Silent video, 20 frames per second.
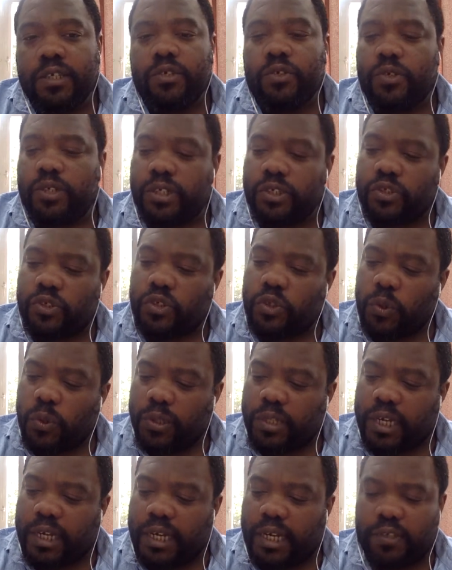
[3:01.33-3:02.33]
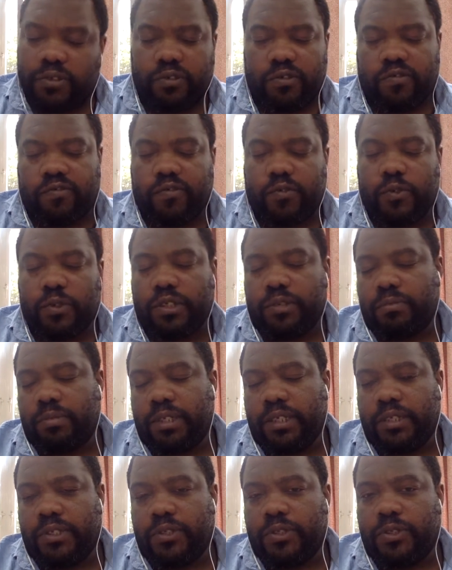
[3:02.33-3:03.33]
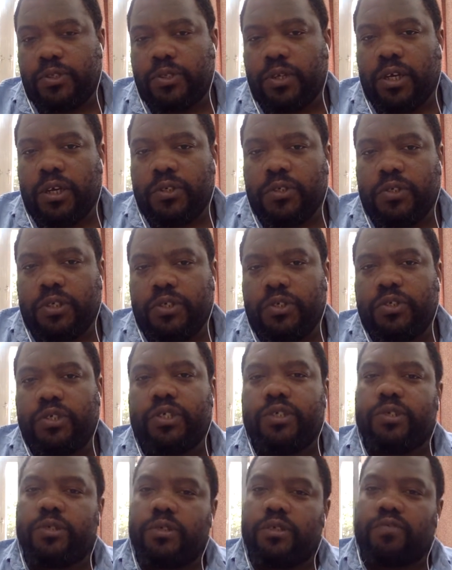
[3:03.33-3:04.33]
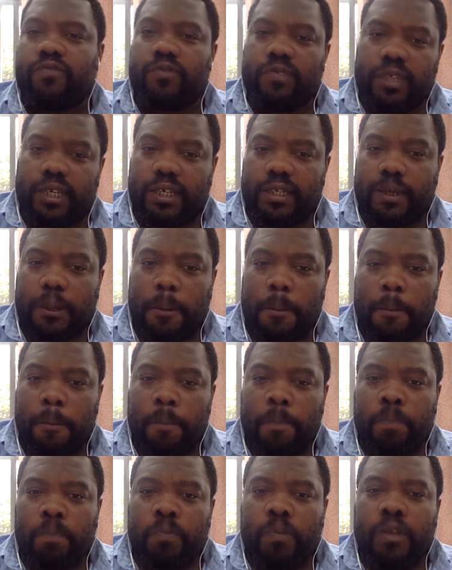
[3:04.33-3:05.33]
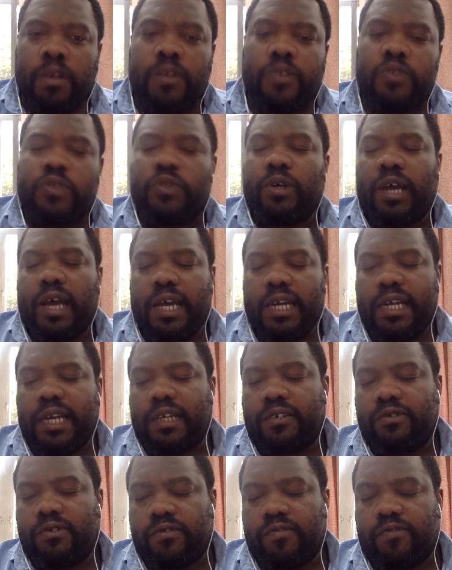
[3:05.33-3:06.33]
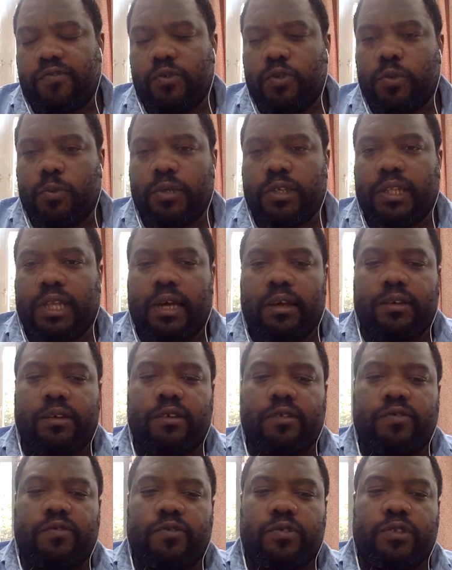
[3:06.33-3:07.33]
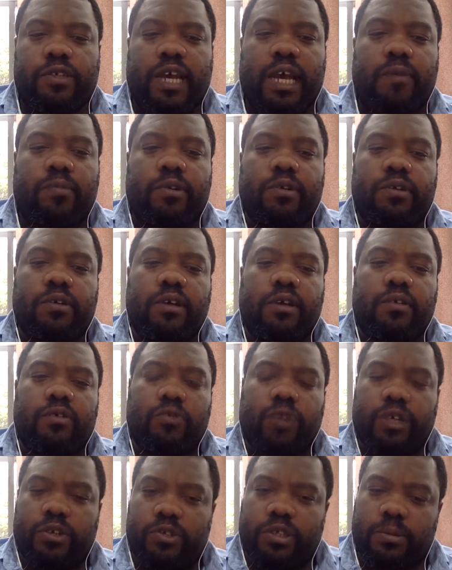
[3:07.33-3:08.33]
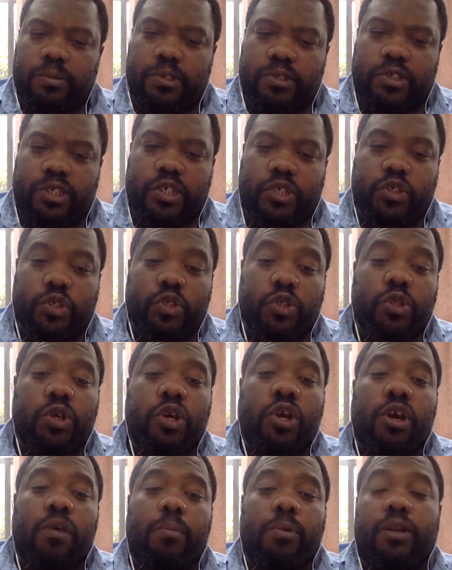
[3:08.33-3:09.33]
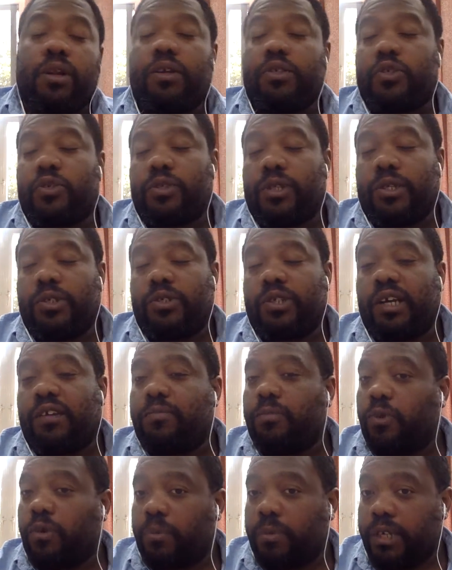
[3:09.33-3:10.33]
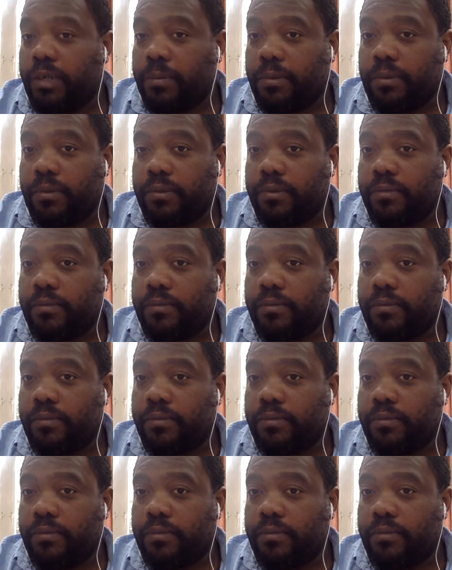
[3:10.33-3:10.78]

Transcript: you can store that extra food in places so that you can use it for later. So to have extra food would allow you to have a greater civilization, but it also allowed you to have more people.